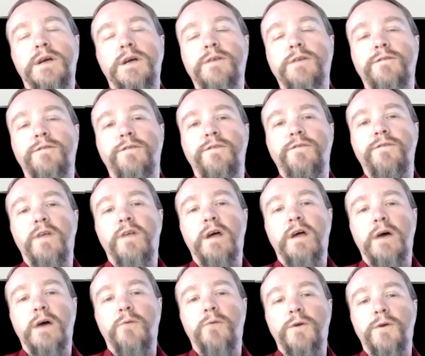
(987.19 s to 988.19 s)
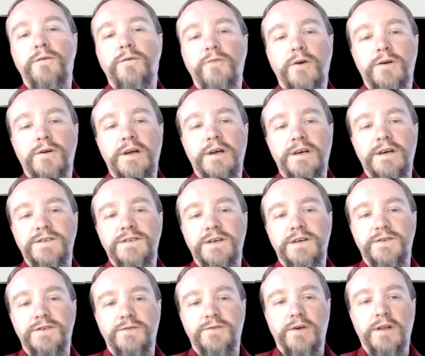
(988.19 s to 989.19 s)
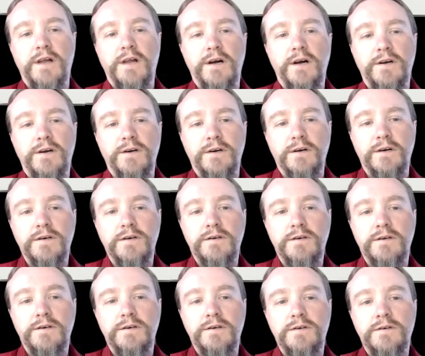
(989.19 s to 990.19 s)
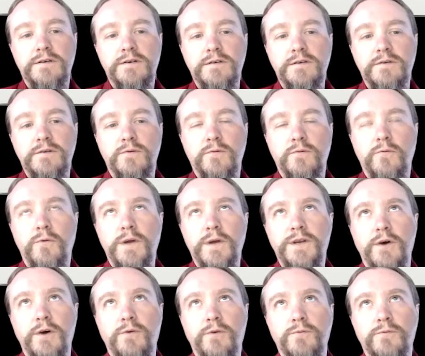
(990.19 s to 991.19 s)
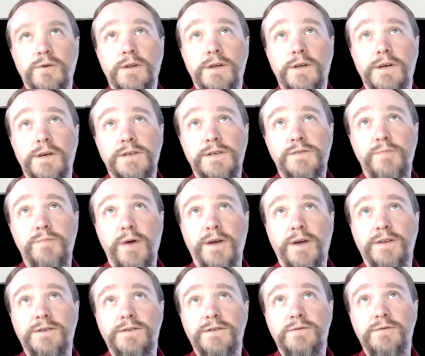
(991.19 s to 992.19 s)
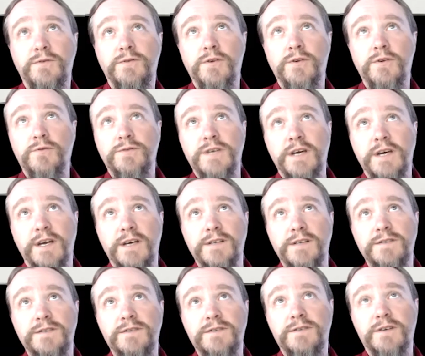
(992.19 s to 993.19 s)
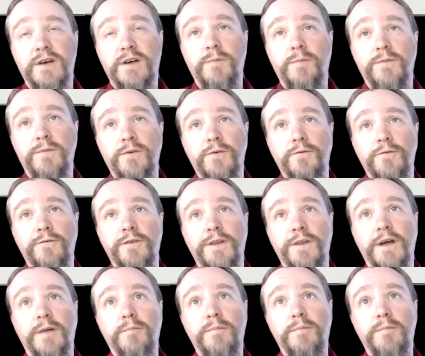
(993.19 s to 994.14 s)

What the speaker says: If one of our clients has ThreatLocker, we don't really expect new tickets to come through for them.